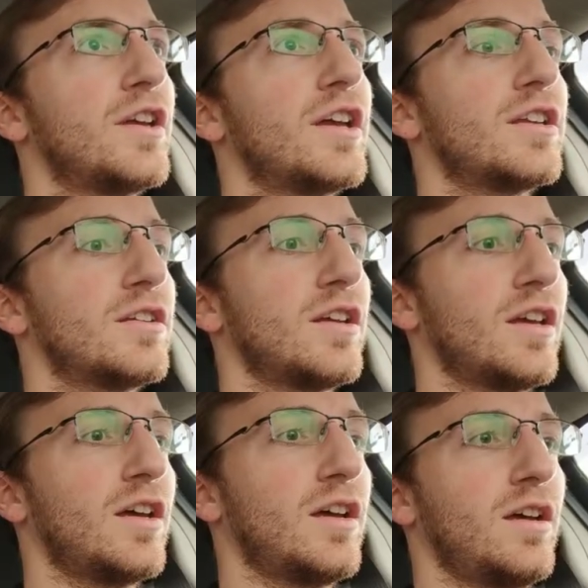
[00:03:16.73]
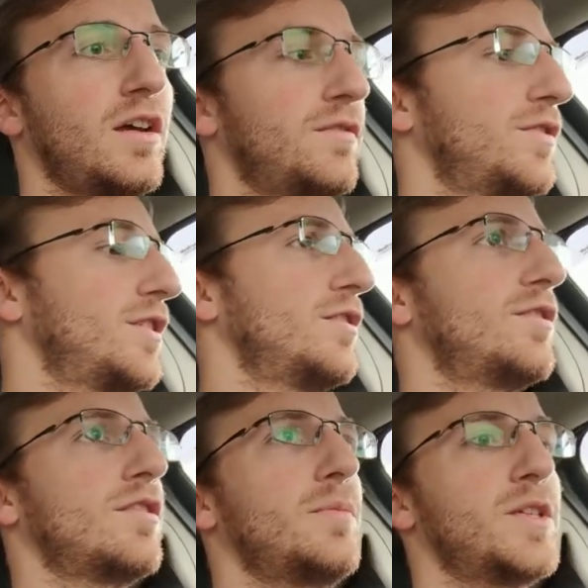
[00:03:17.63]
and I've
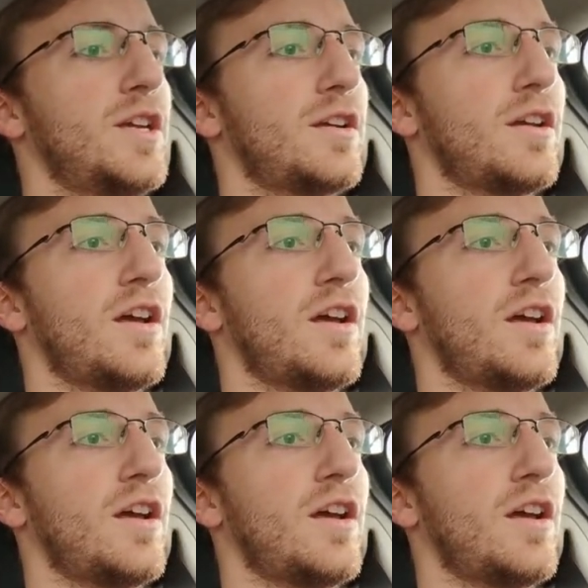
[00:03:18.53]
since, let me check,